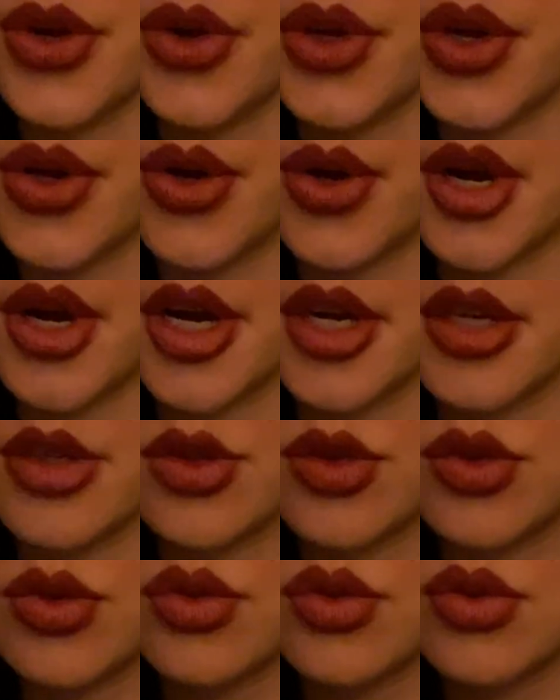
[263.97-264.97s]
you're
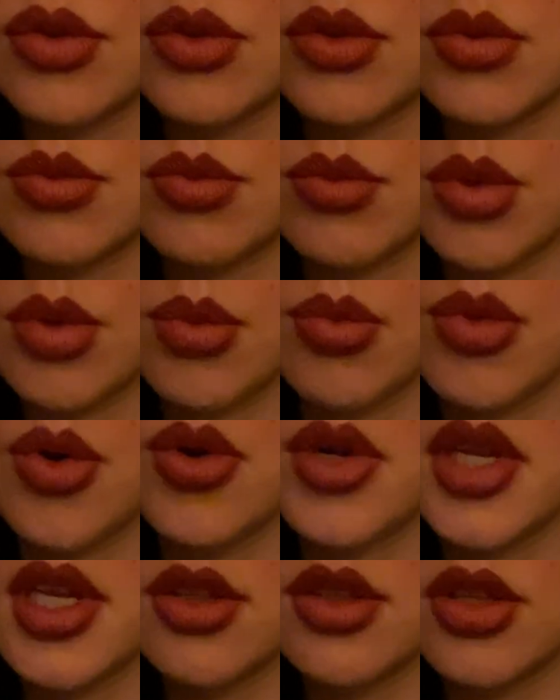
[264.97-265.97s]

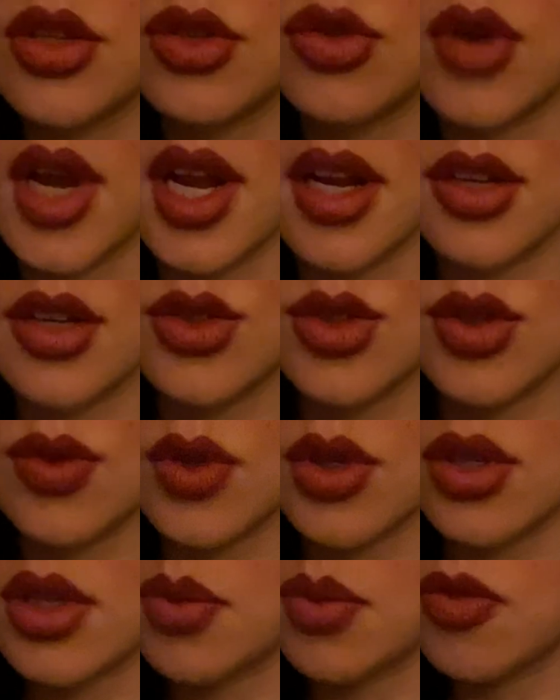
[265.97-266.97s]
promoting the drainage of
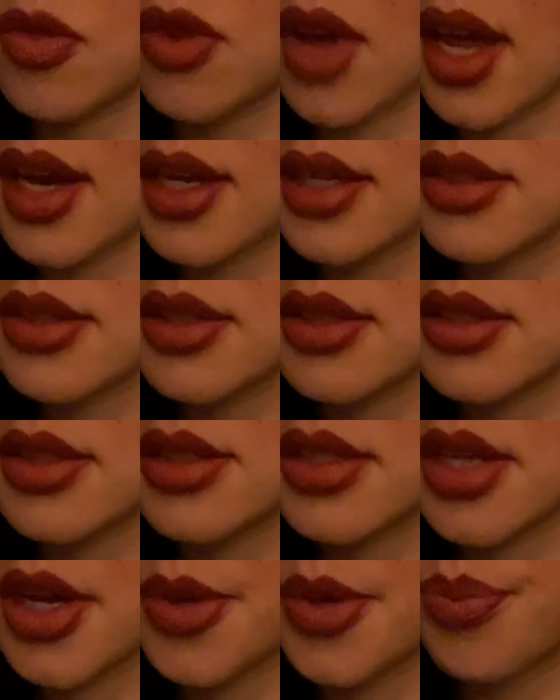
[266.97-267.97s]
your lymphatic
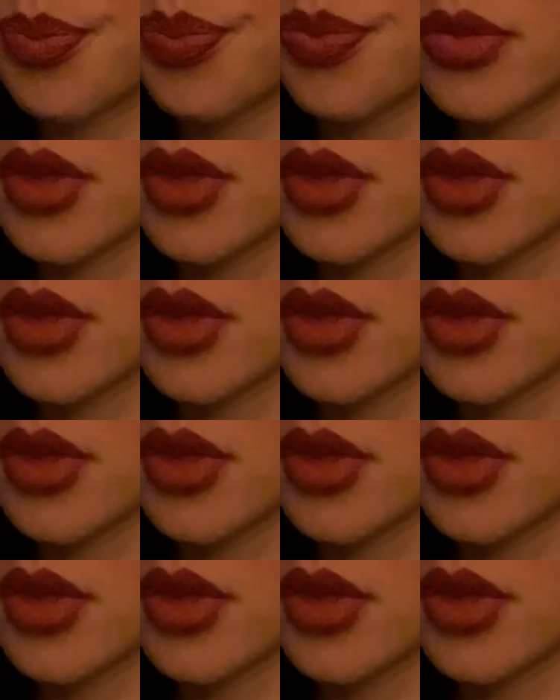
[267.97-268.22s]
system.